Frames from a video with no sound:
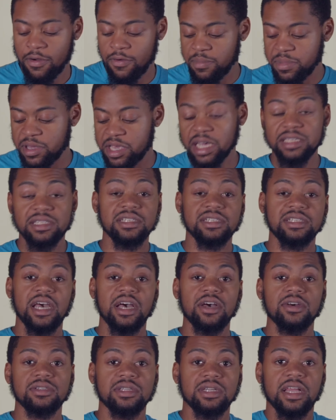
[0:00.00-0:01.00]
Because this
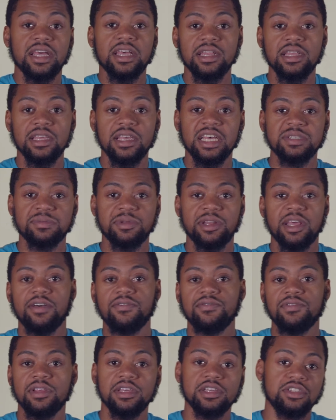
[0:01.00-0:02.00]
house lately has been
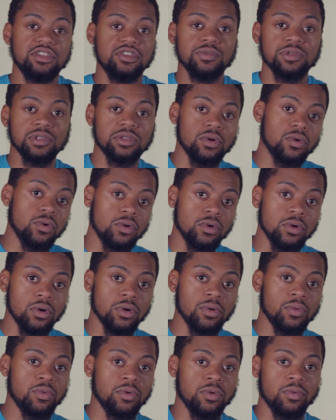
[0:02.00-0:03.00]
having an issue with the
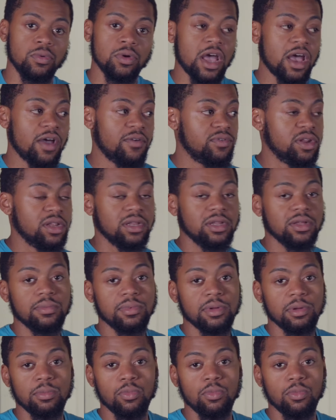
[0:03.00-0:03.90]
oil, we're having a little bit